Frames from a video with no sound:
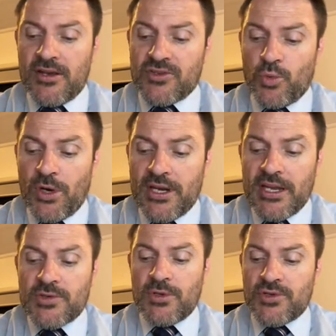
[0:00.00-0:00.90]
so we
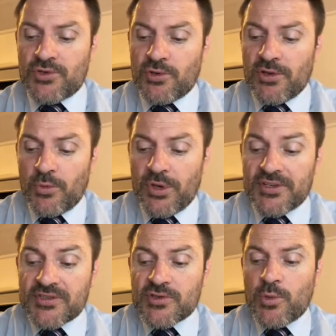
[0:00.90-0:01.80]
need to ensure that we
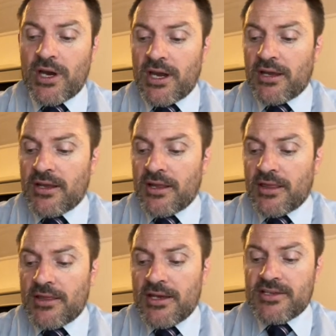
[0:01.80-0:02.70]
square
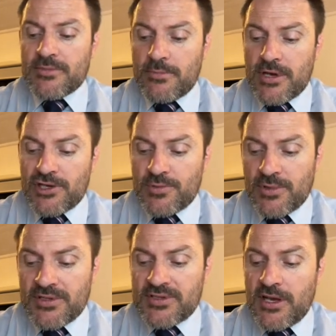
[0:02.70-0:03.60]
these
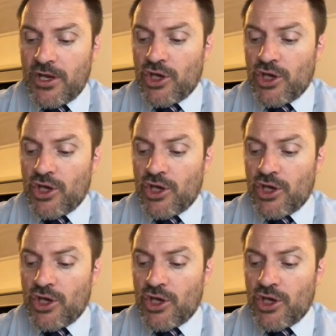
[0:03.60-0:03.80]
measurements.